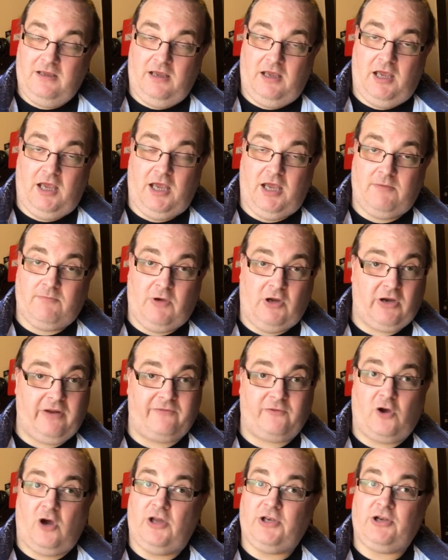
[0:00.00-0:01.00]
And
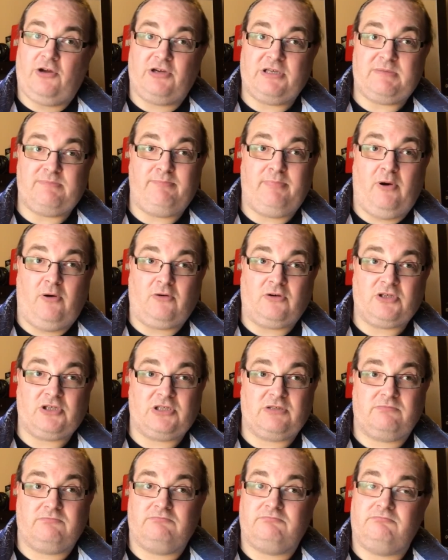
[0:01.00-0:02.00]
I've got a nice
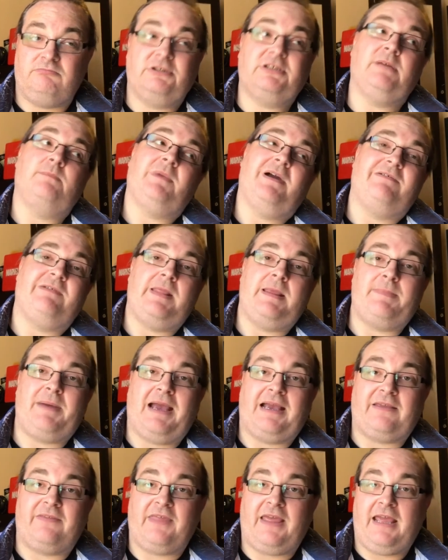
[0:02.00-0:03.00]
box somewhere in the
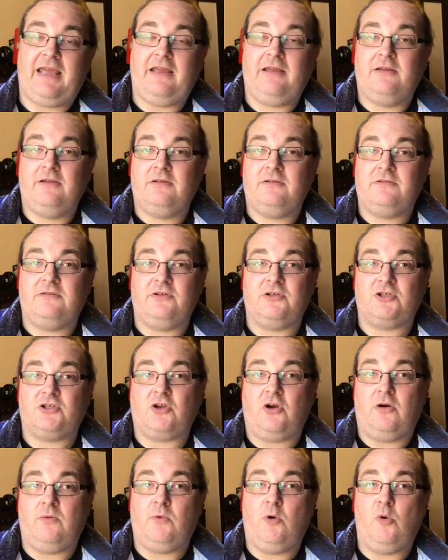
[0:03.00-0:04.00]
back there that's
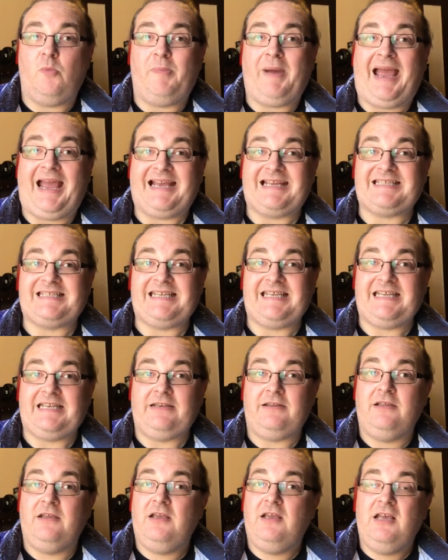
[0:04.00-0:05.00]
got them all packed
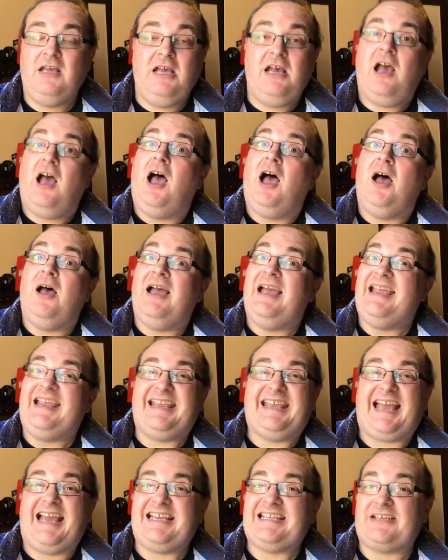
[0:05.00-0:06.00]
in
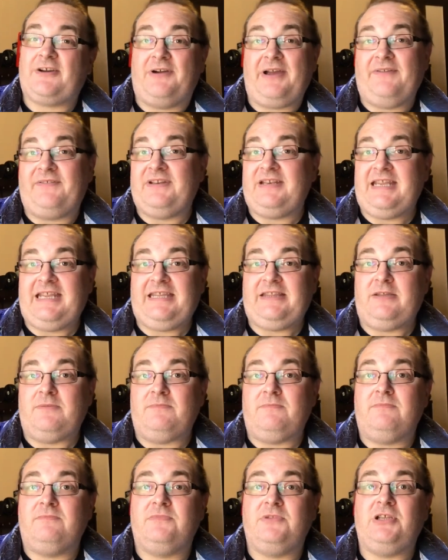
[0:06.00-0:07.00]
case I ever need
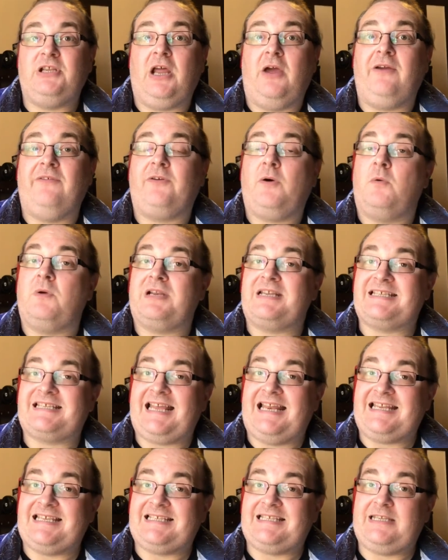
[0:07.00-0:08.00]
them. You know, if I want to
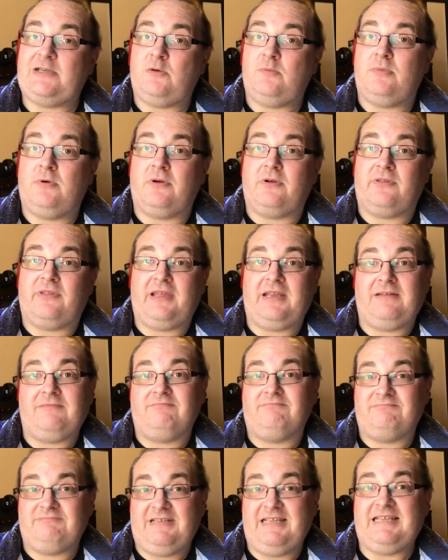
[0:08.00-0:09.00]
sell a steelbook,
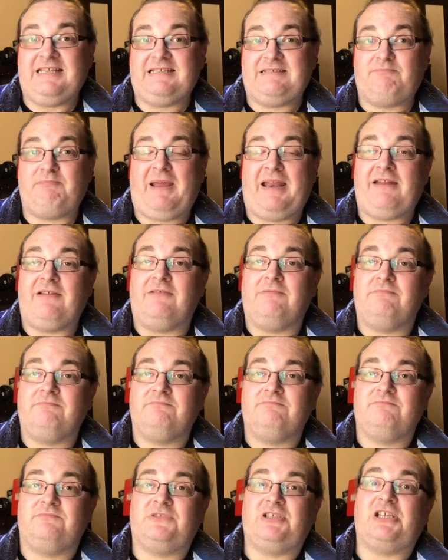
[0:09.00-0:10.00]
then it's better
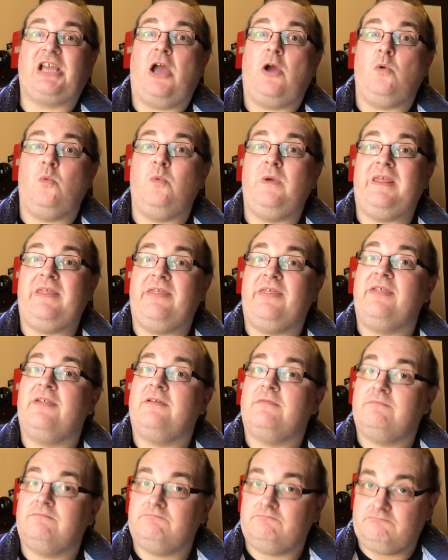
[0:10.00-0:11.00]
to go with
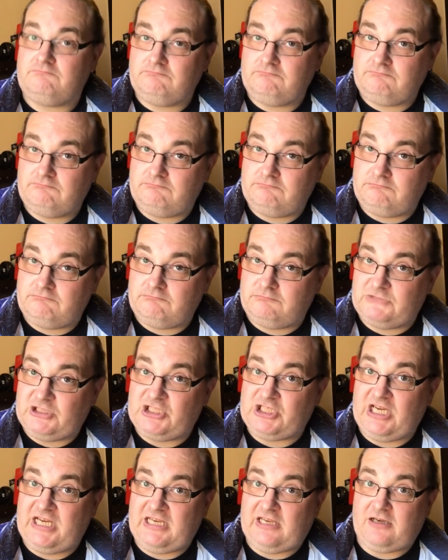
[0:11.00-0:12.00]
the
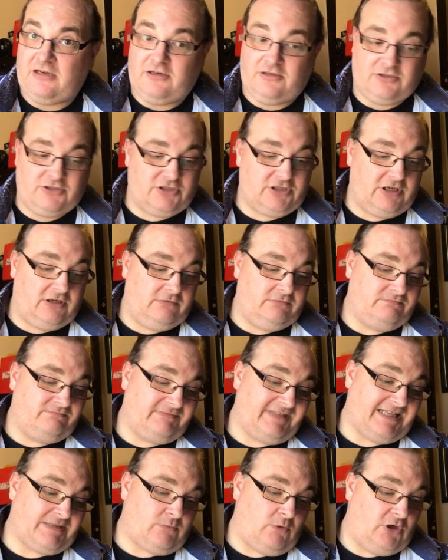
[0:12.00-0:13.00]
J card, so
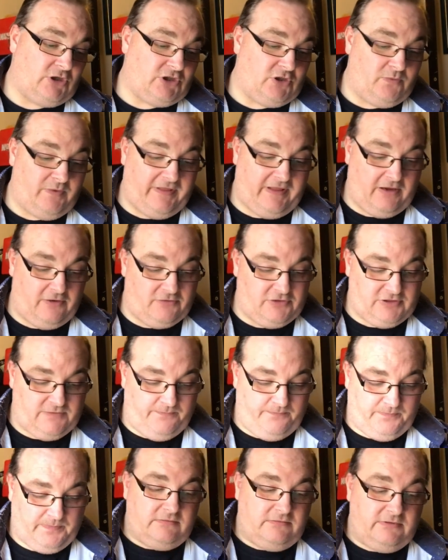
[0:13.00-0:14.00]
that's what I do with those.
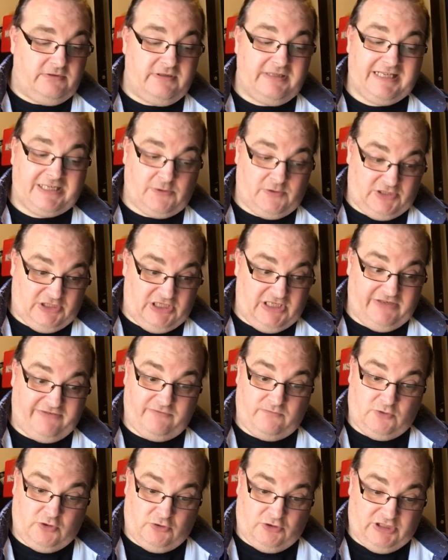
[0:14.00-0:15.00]
Next question is
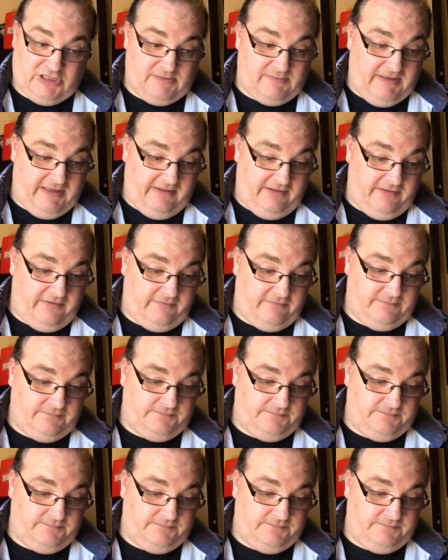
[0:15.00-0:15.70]
from John Smith.